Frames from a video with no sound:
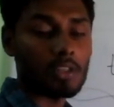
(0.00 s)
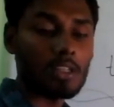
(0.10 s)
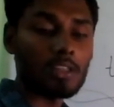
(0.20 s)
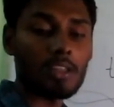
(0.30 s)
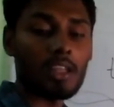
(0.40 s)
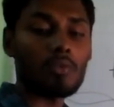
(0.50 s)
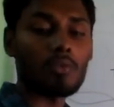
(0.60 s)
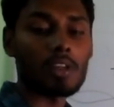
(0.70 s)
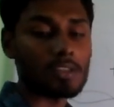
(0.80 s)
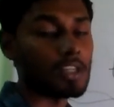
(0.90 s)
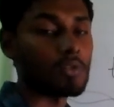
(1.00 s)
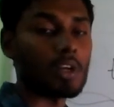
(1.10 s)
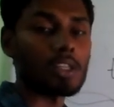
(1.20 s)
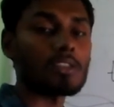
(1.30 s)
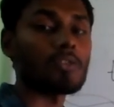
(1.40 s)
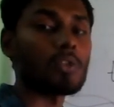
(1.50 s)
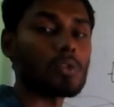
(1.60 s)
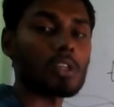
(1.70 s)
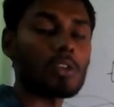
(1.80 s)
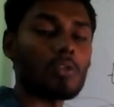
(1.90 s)
In there we will study what is the
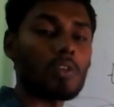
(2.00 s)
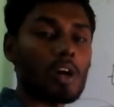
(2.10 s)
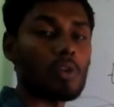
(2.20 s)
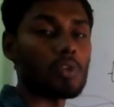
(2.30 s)
fuse and how